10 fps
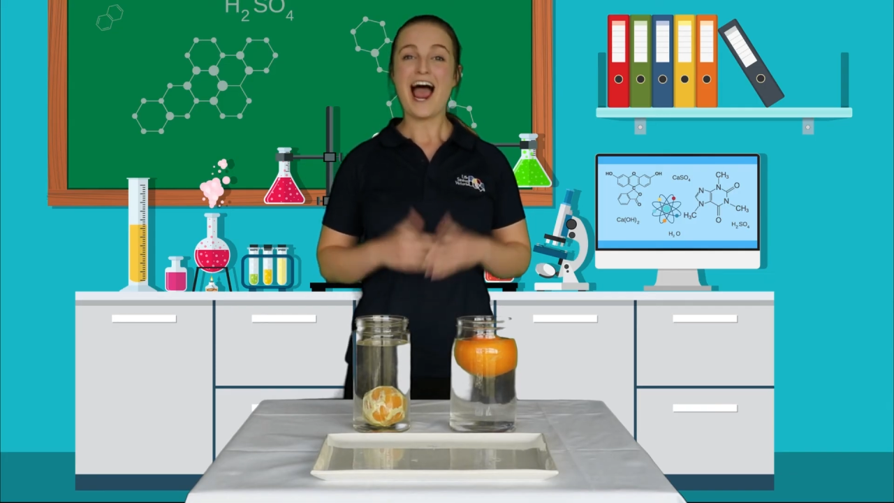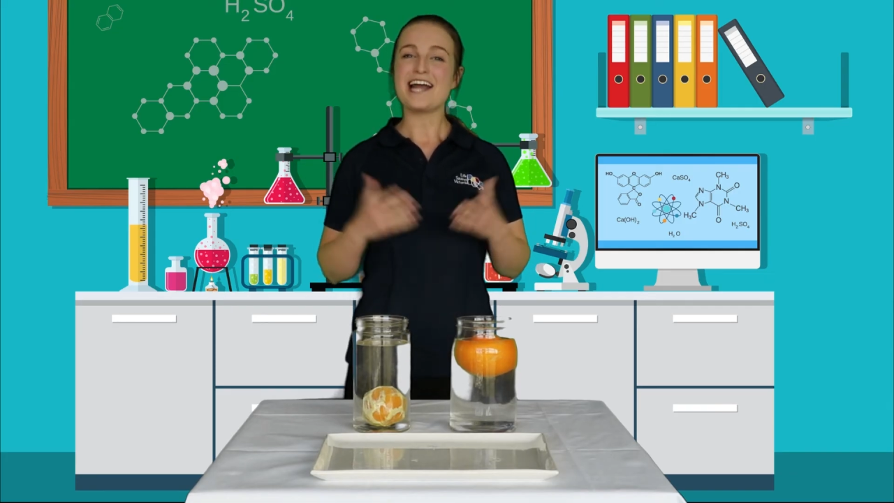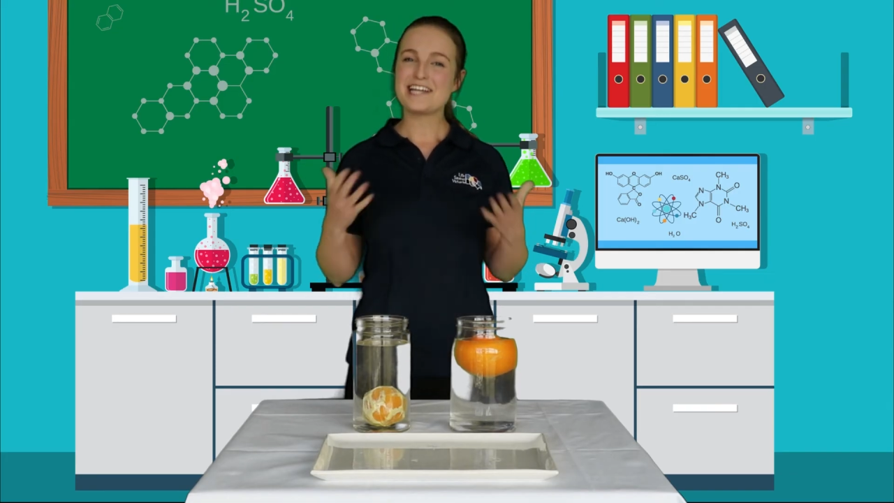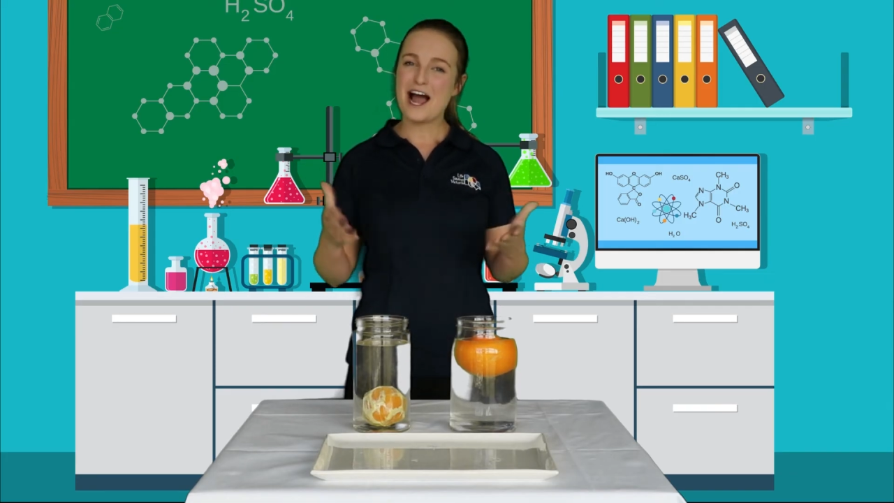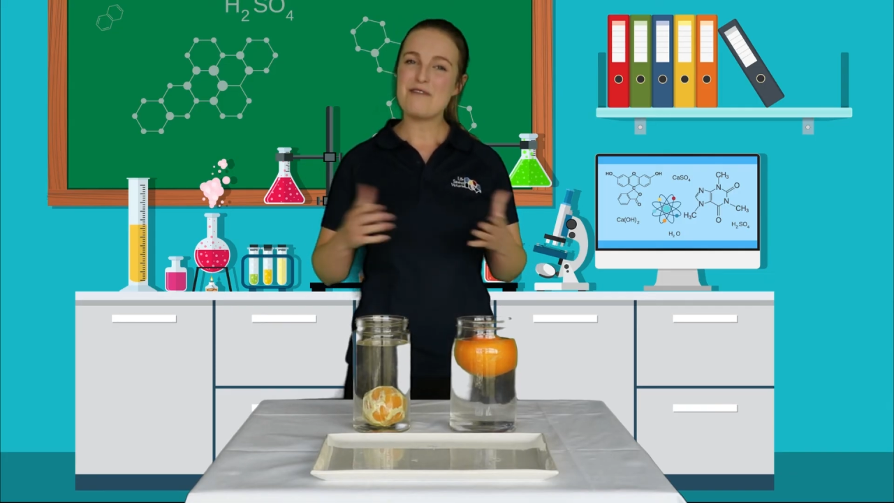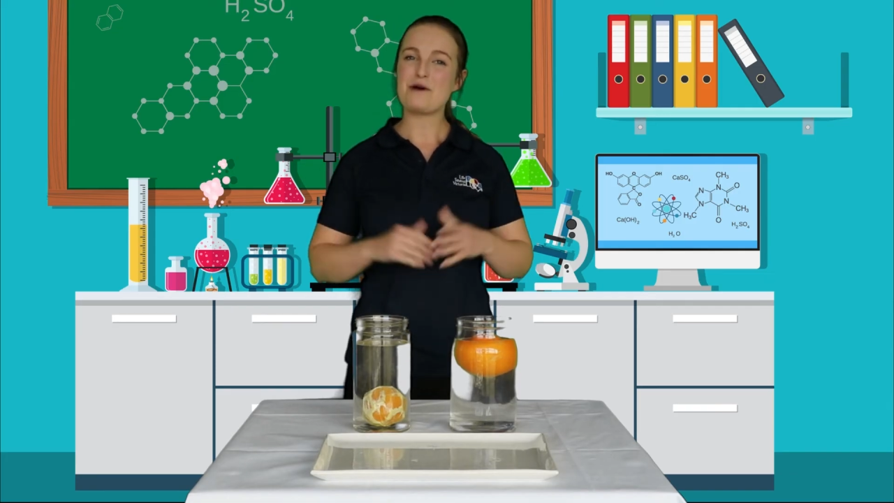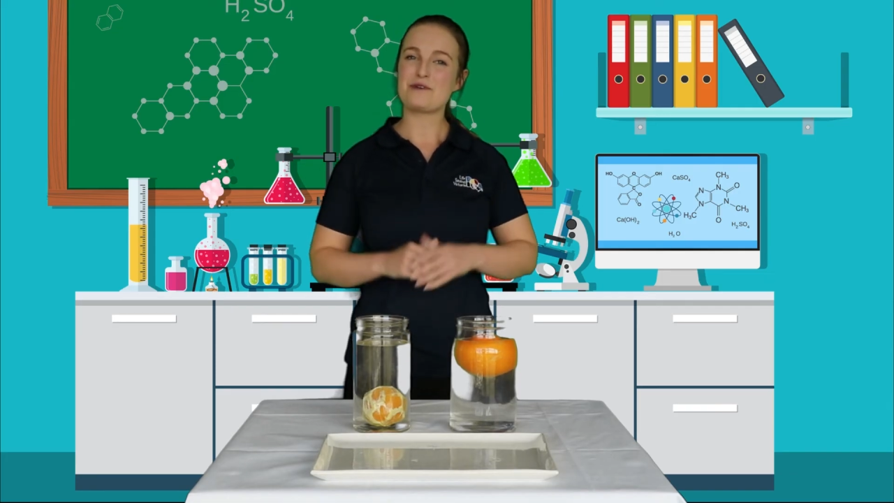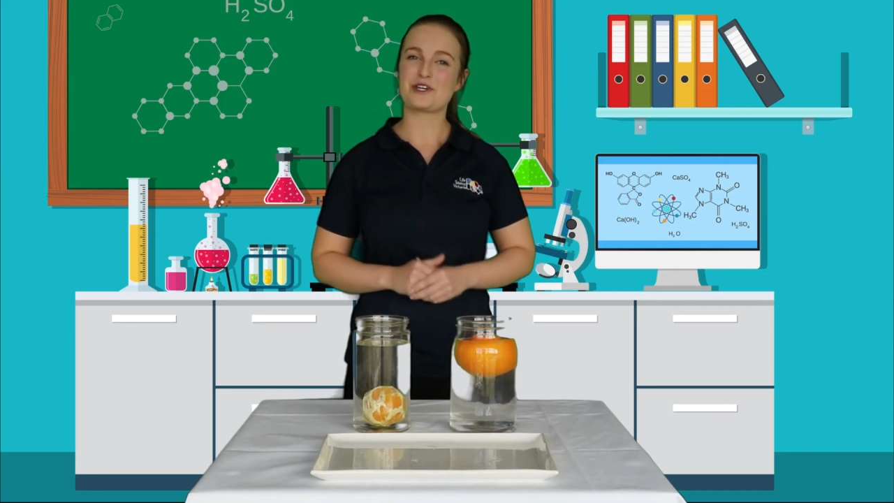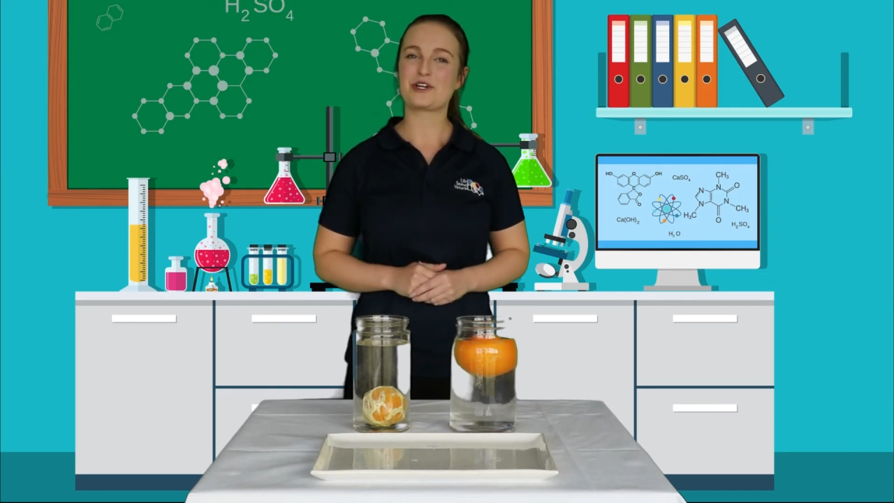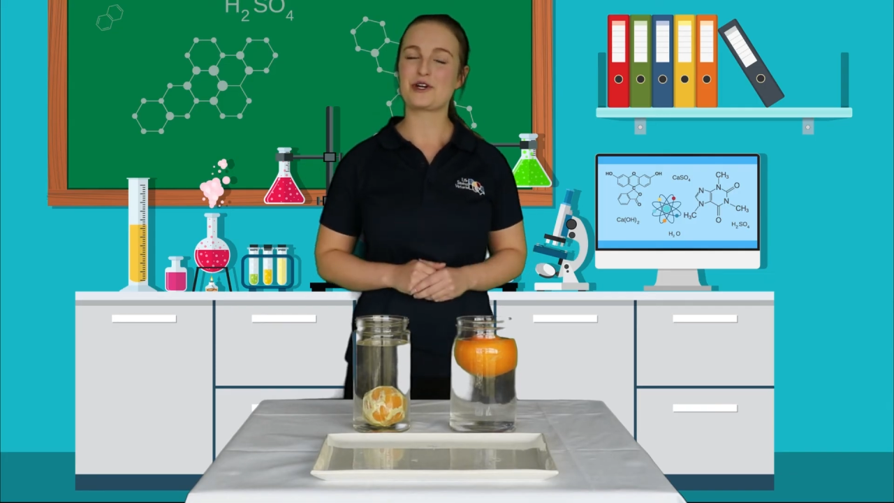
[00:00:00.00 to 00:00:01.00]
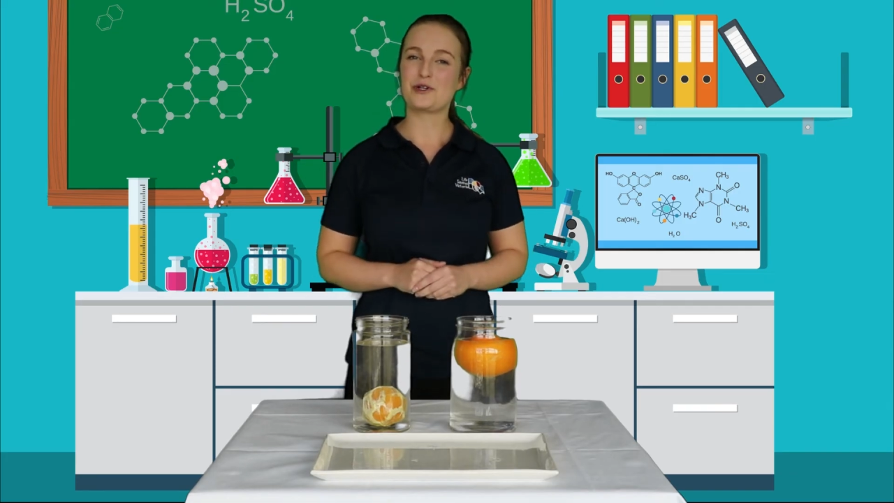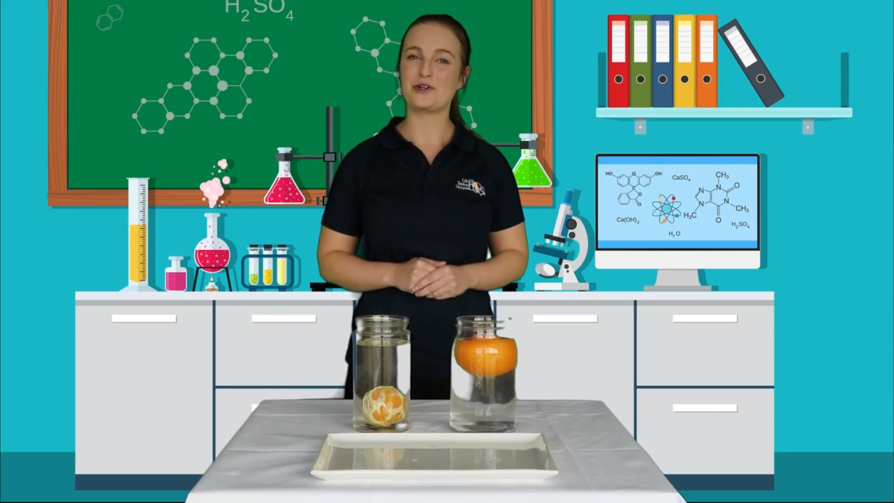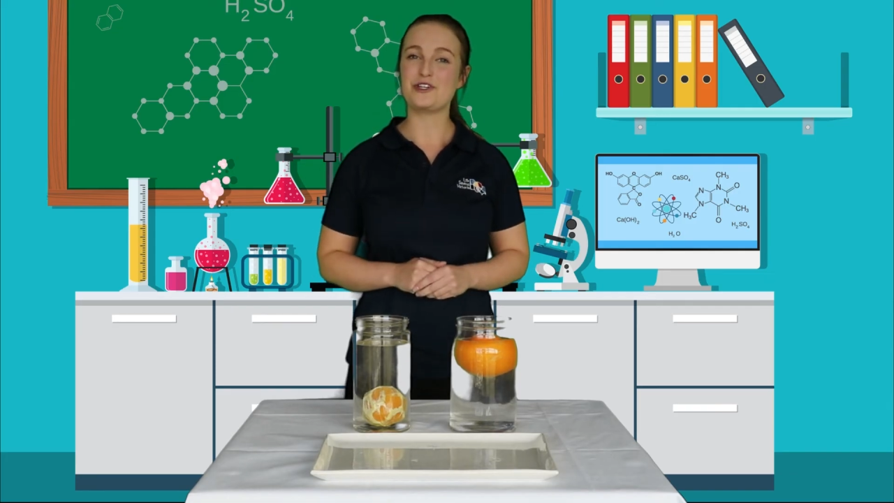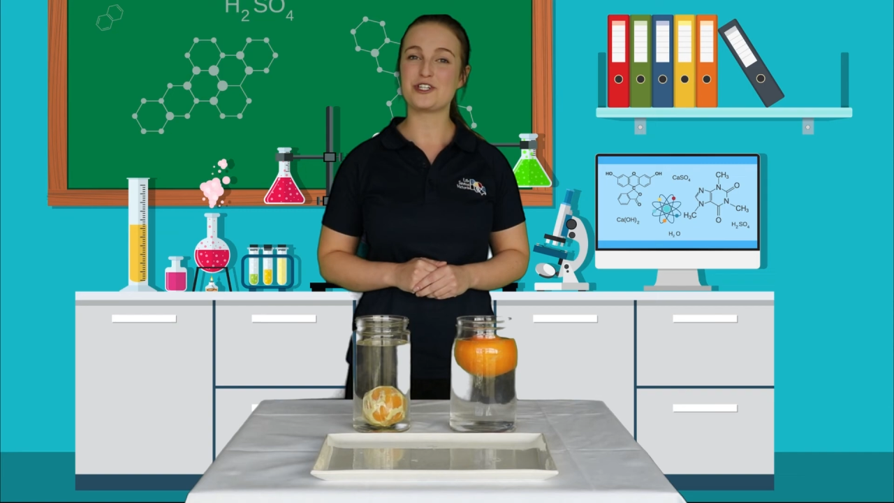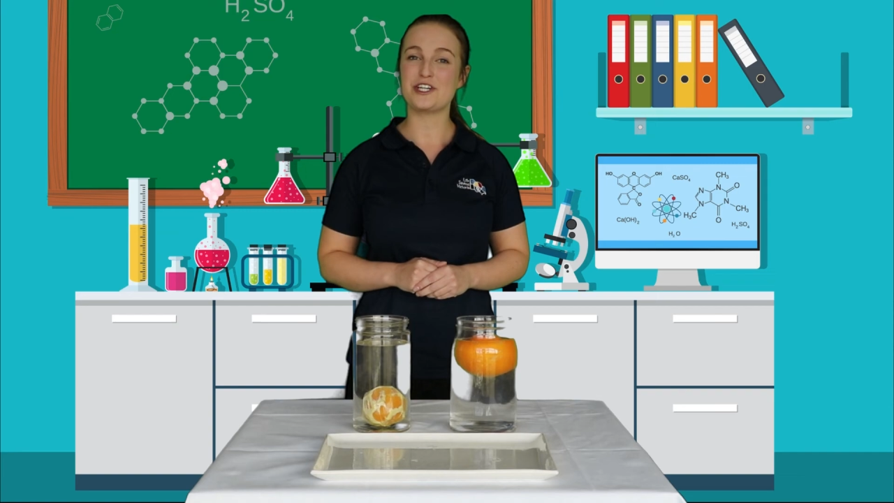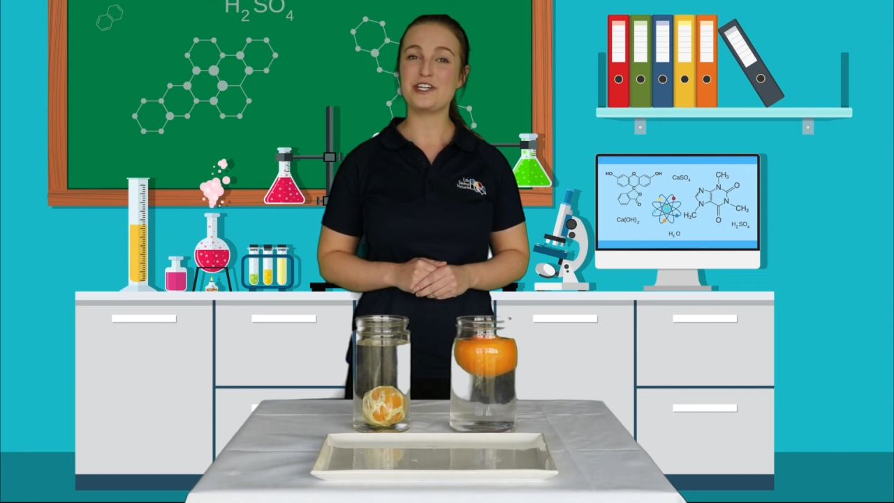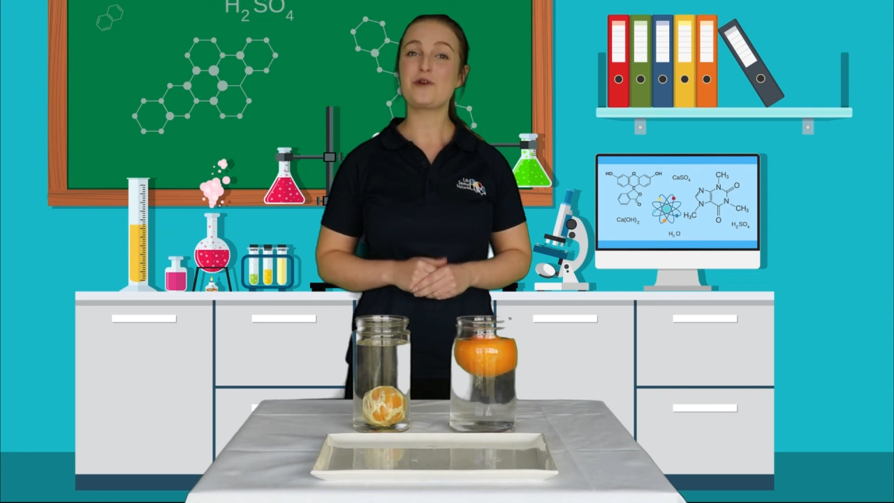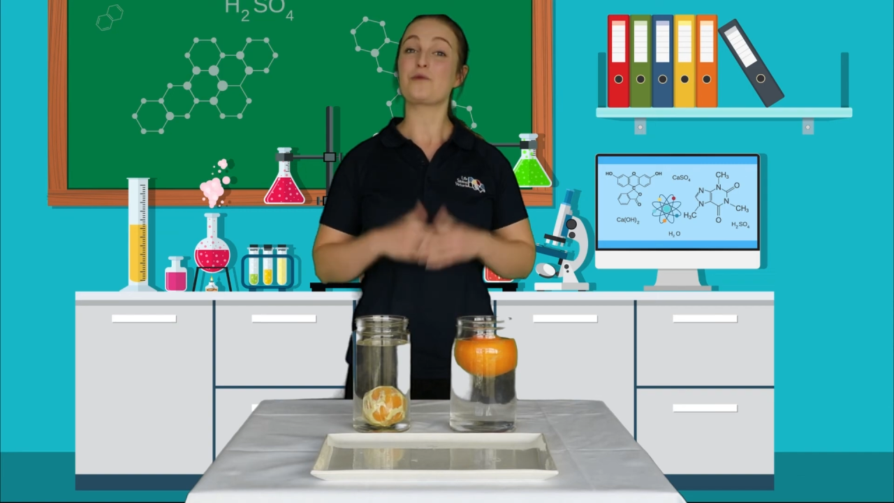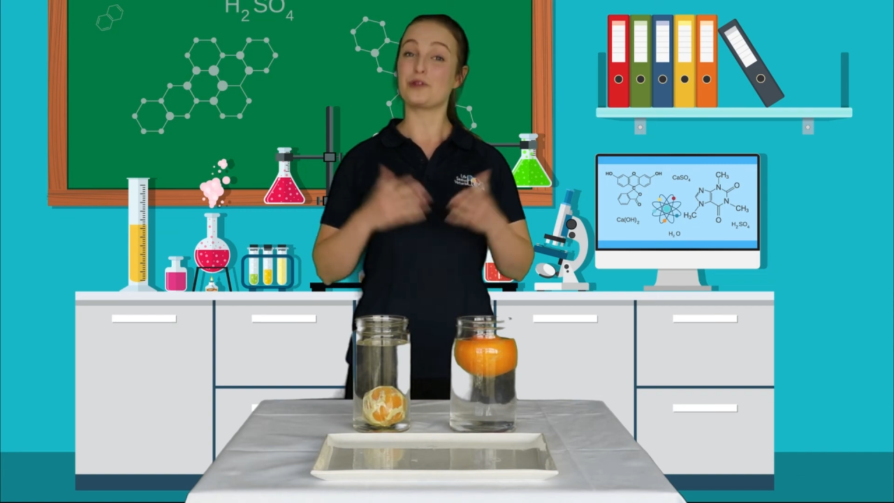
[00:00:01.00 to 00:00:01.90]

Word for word: and come up with a conclusion